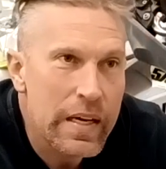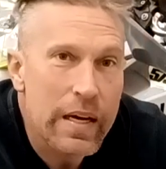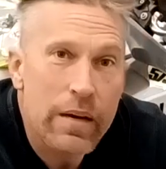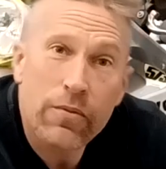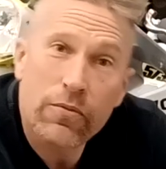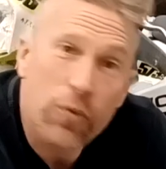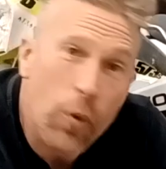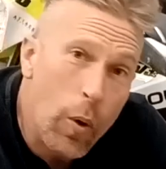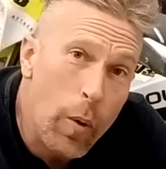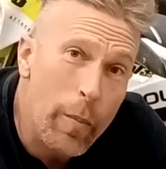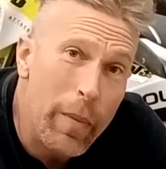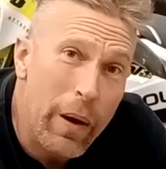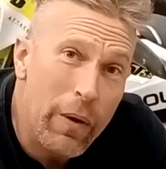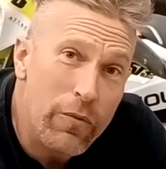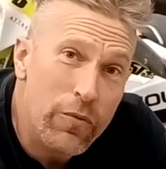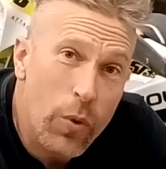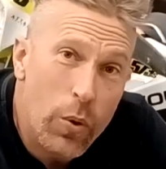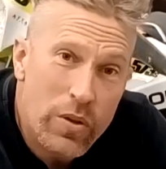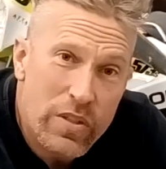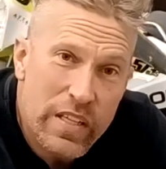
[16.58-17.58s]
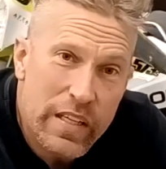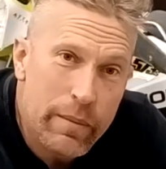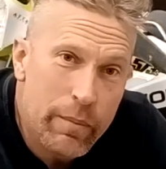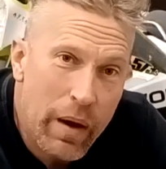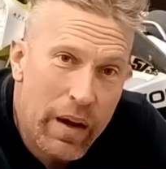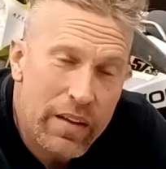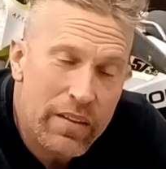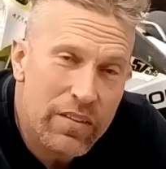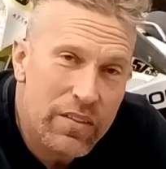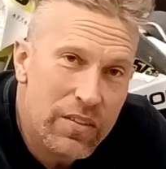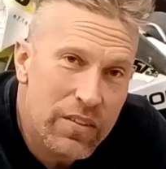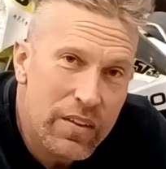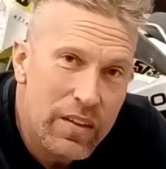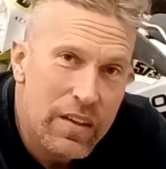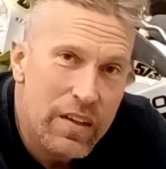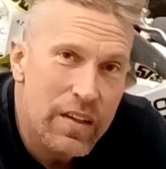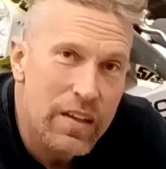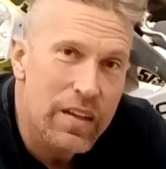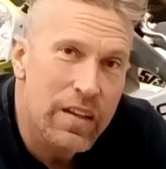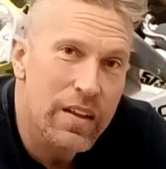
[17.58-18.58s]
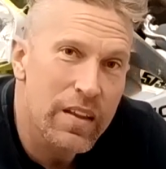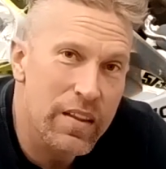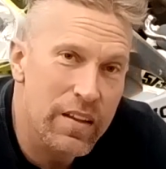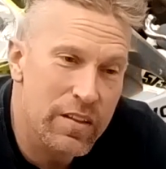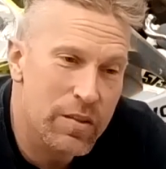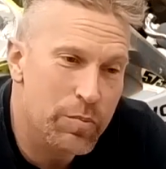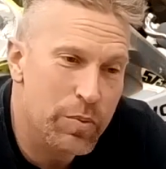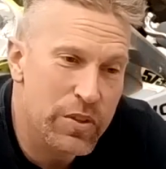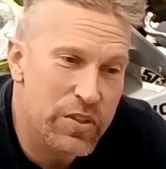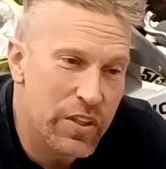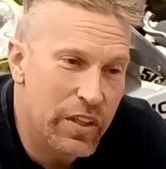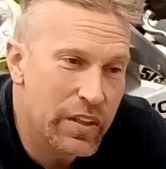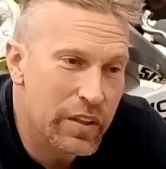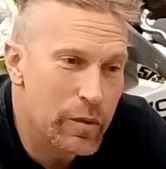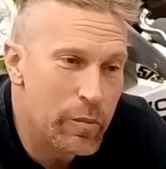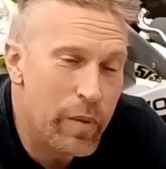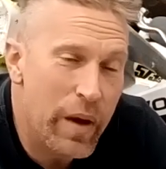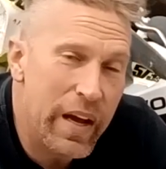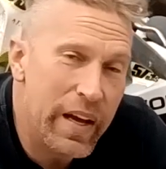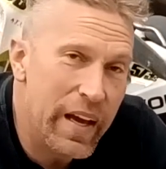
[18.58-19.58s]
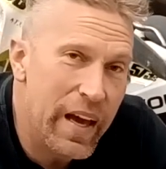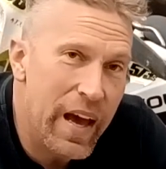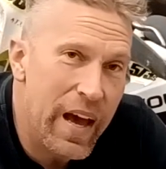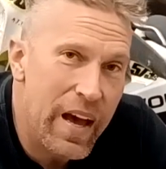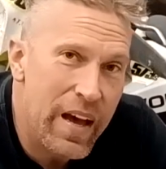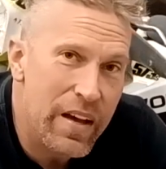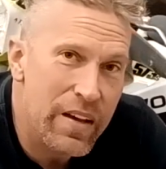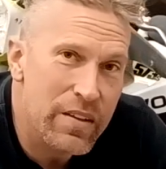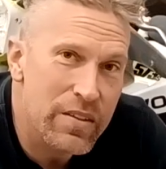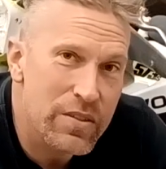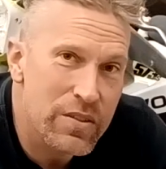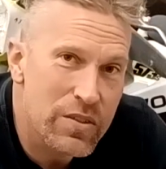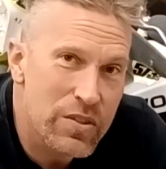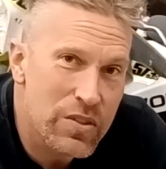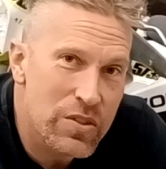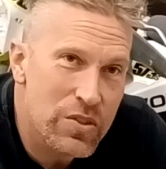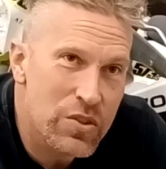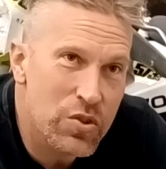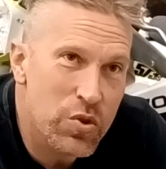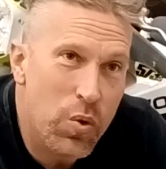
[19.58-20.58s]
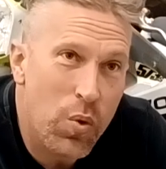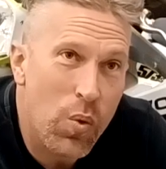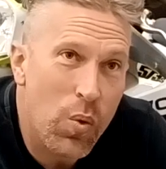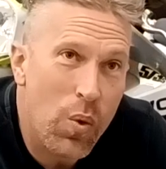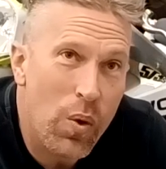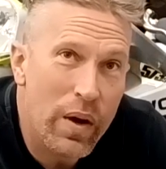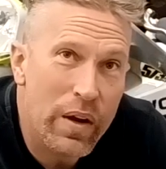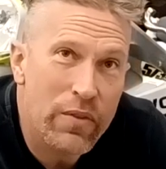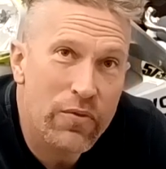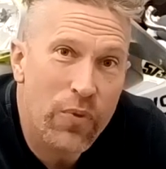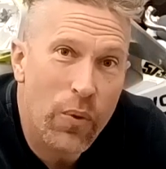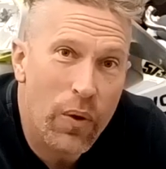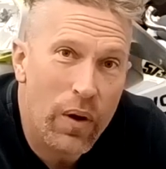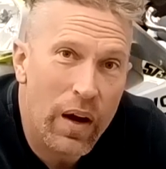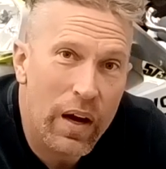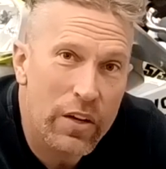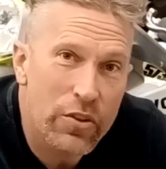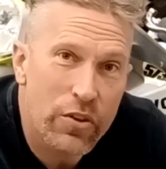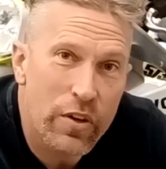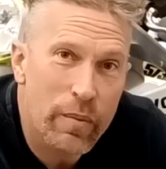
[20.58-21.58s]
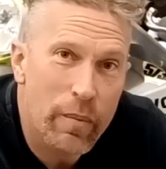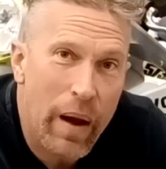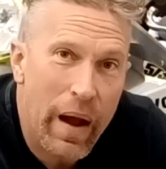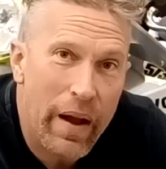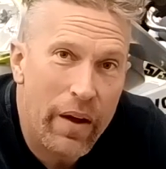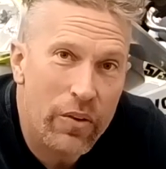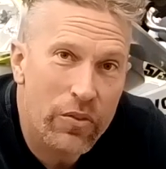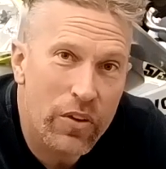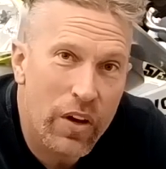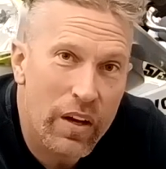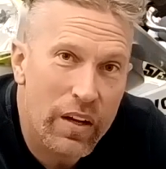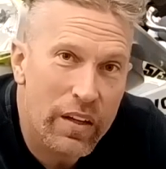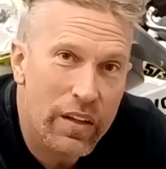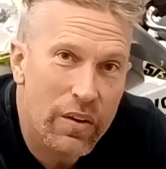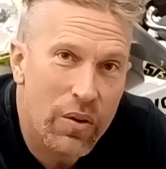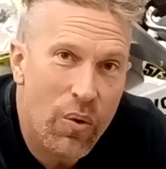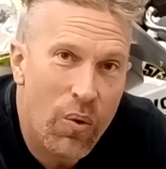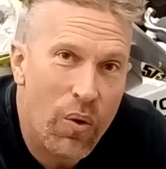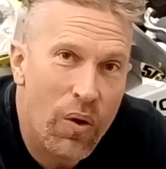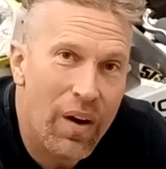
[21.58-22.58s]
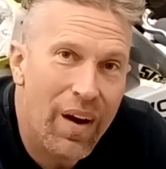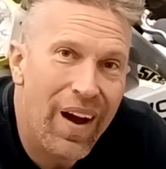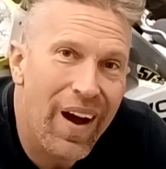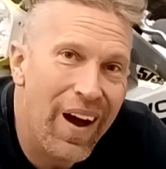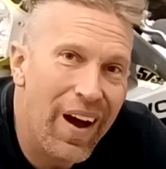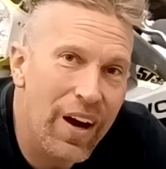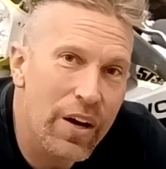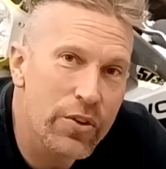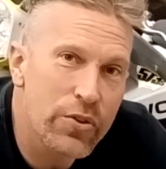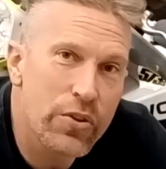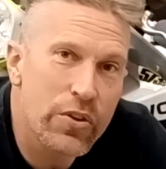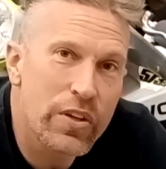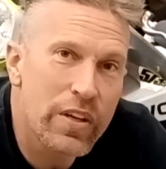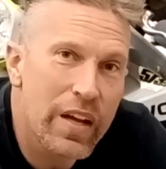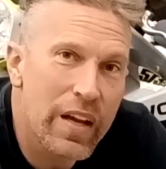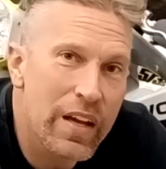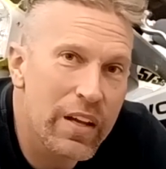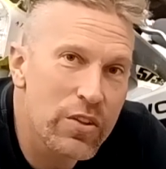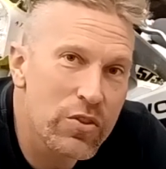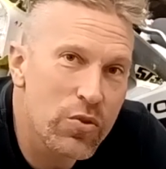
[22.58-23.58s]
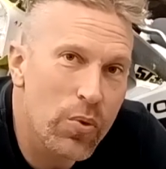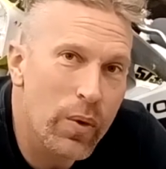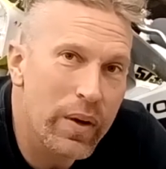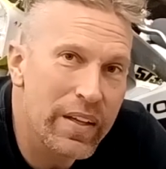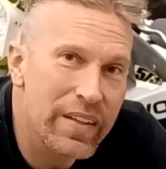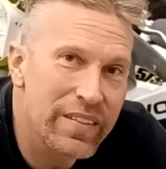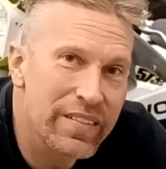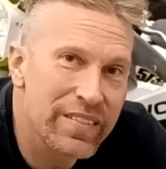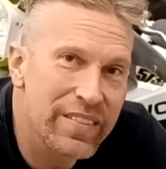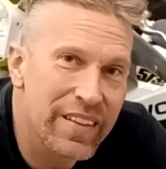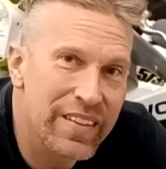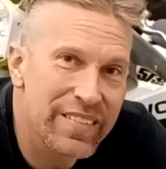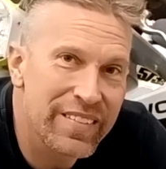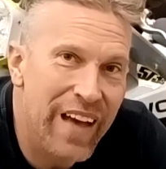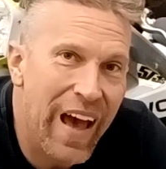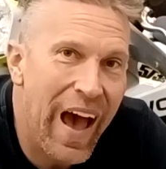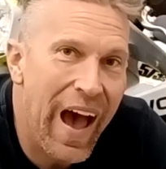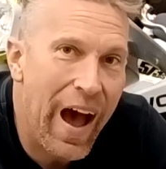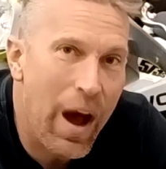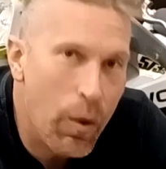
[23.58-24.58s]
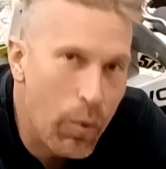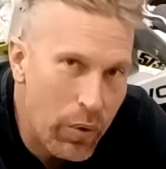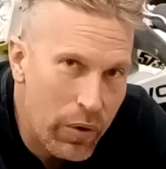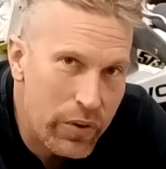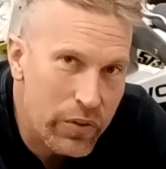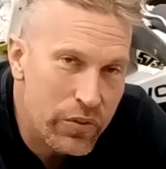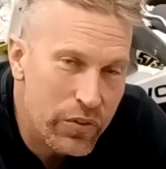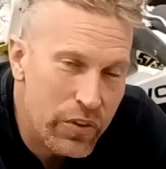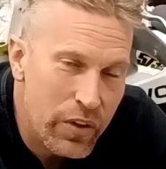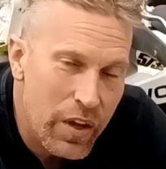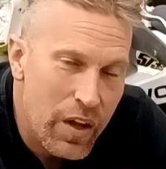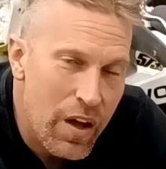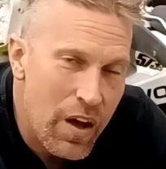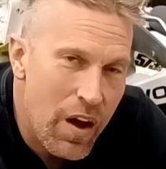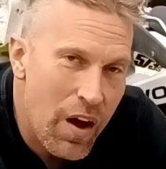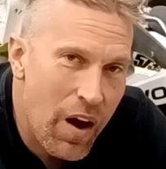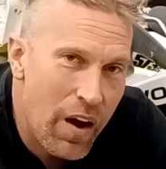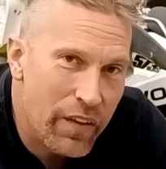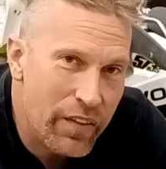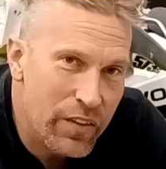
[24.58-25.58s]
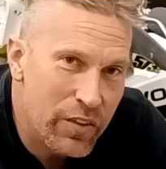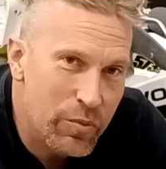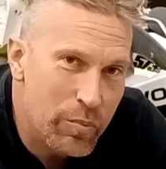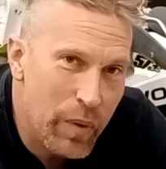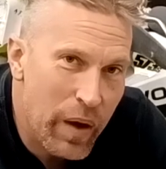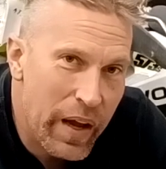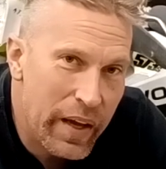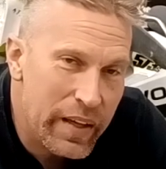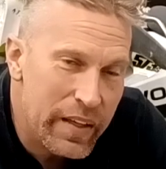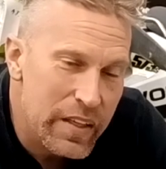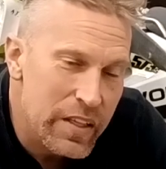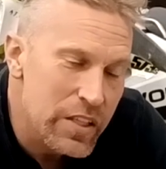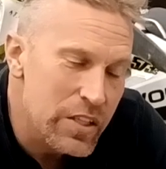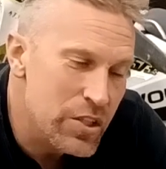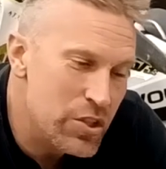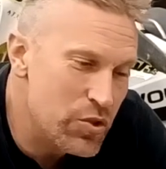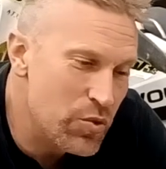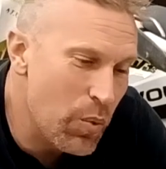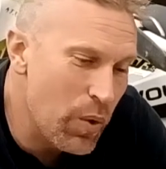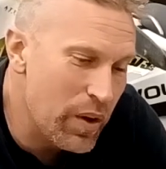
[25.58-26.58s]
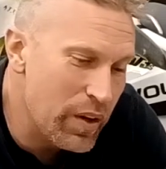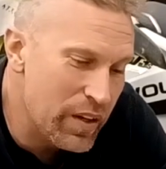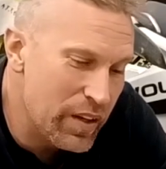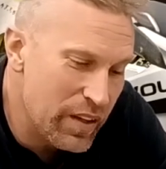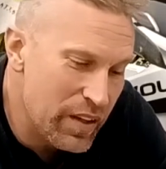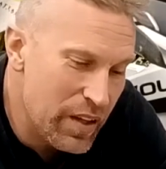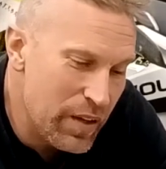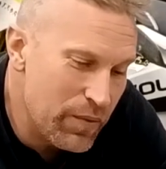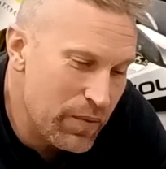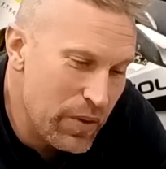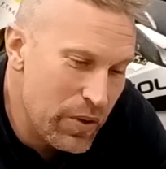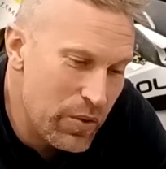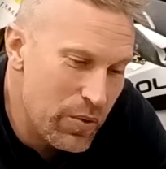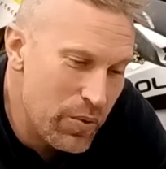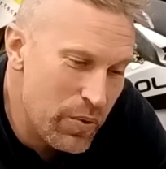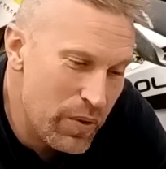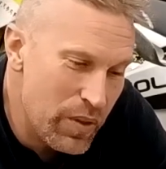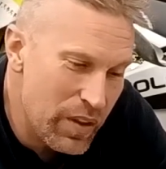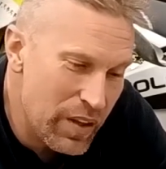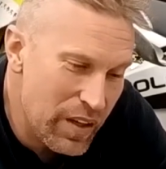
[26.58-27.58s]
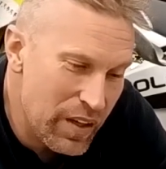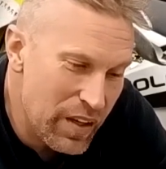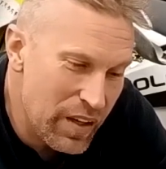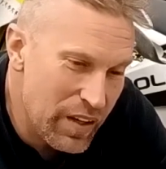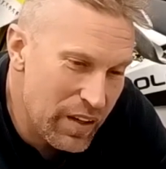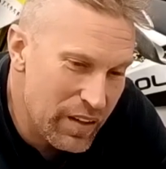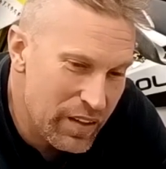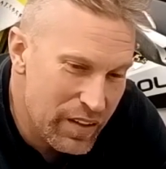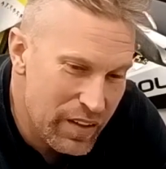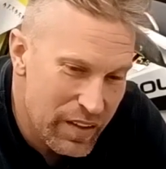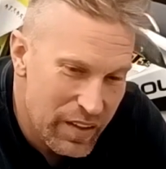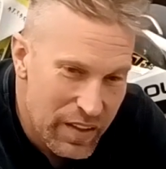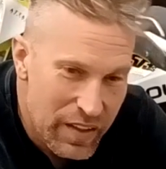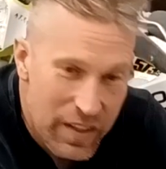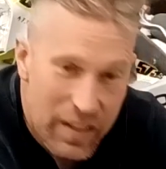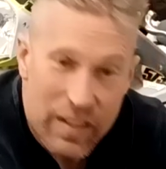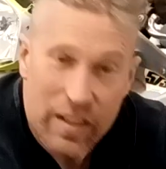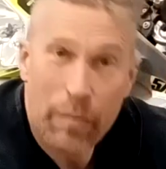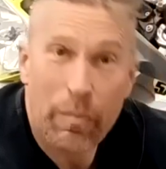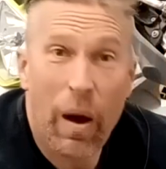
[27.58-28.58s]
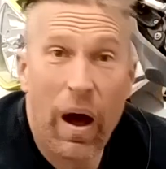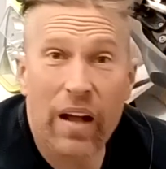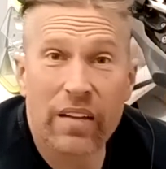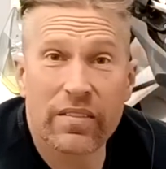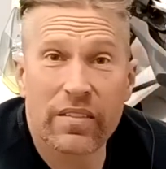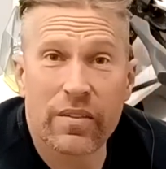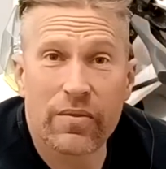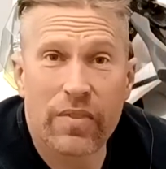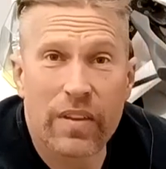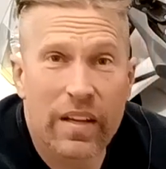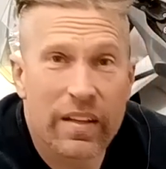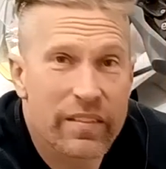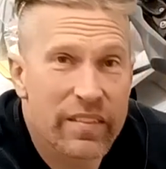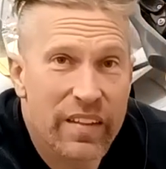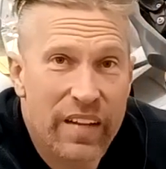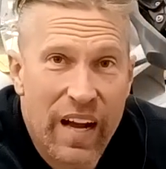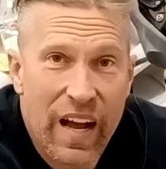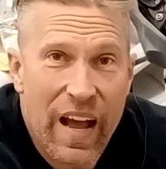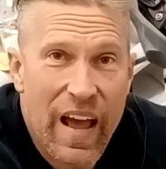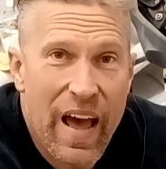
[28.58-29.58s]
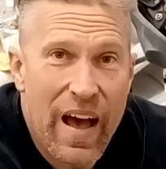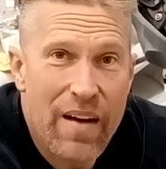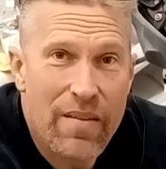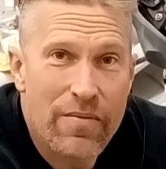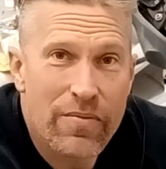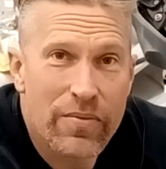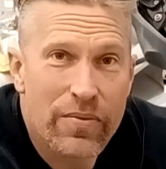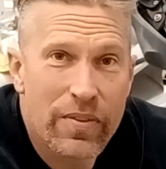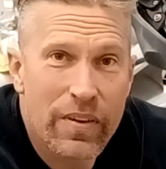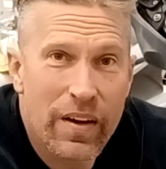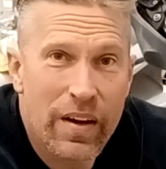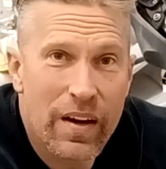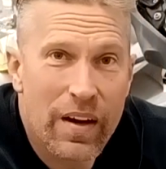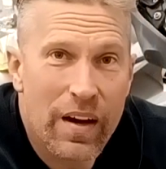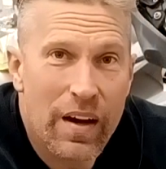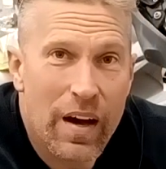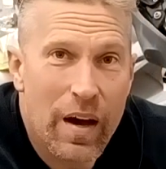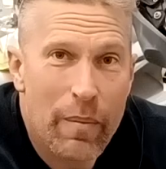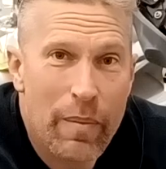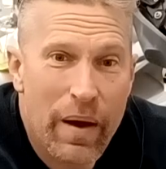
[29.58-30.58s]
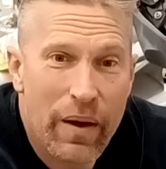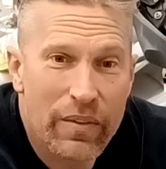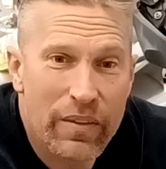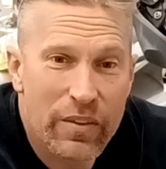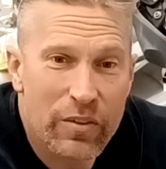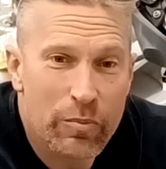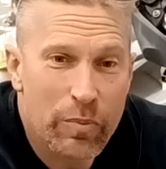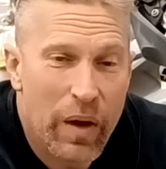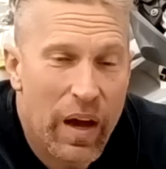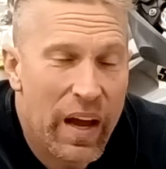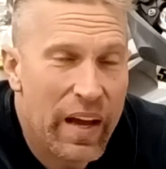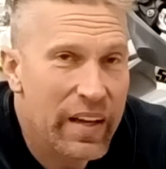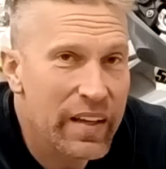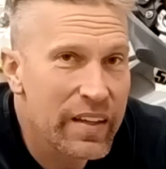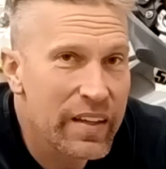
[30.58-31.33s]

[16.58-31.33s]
for about 14 months. This particular bike has 2,400 miles on it, or 126 hours on this bike. Just wanted to give you the positive things that I have about this bike.